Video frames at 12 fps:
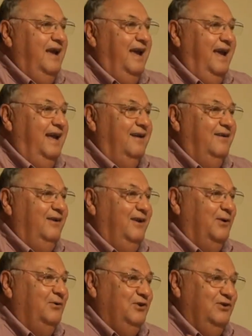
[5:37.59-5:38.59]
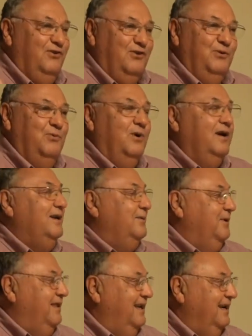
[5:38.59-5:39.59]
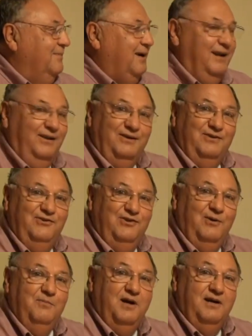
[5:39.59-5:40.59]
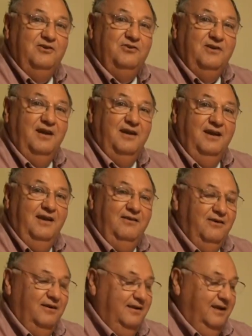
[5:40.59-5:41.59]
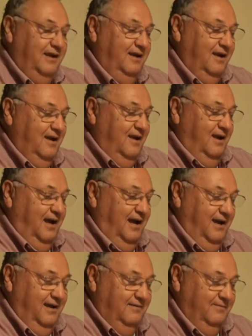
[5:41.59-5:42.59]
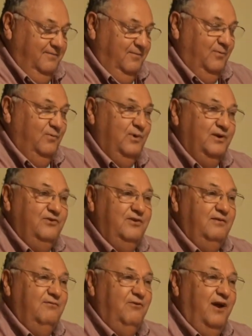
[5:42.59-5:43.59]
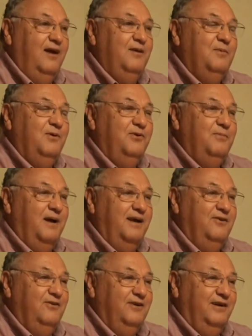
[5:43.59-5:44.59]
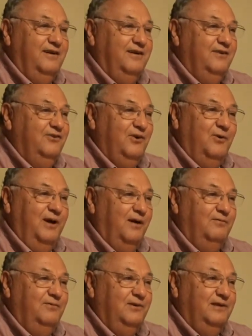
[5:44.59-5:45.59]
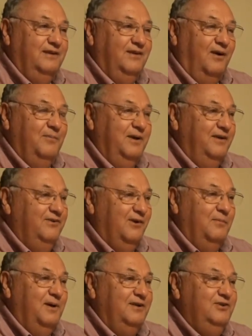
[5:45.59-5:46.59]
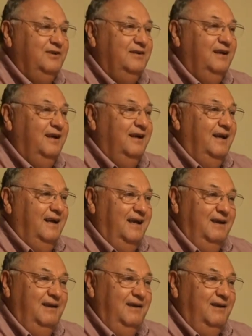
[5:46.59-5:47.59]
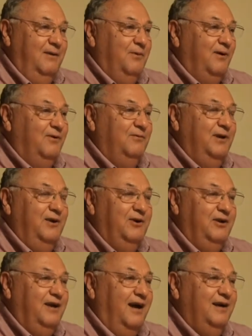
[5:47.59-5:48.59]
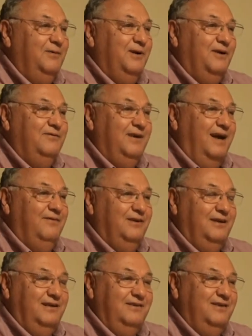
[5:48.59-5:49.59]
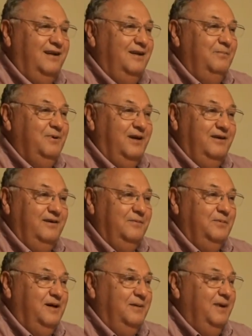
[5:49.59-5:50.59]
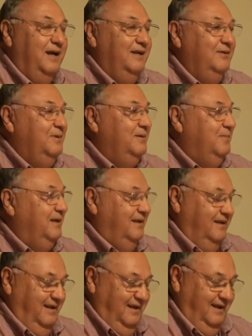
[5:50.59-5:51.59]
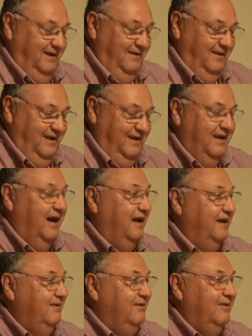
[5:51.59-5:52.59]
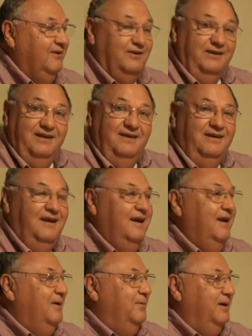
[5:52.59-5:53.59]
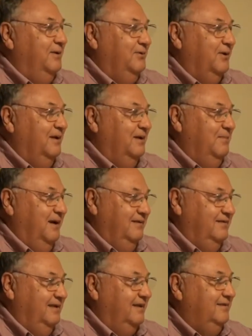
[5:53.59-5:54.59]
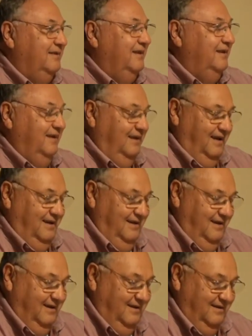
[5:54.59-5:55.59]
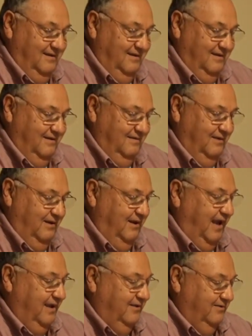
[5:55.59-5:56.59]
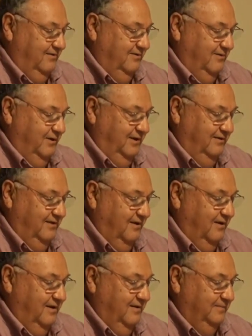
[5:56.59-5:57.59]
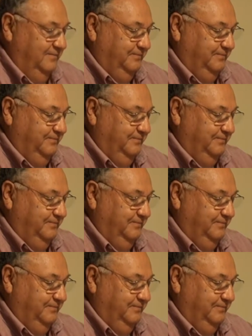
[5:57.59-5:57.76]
And, you know, just through working with him, I learned so much and he really uh, was valuable to my career and so helpful and taught me so much. And he, he went over, he retired, went over to Africa to study predator prey management, but he, he died early when he was only about 60. He had got cancer, so he's gone.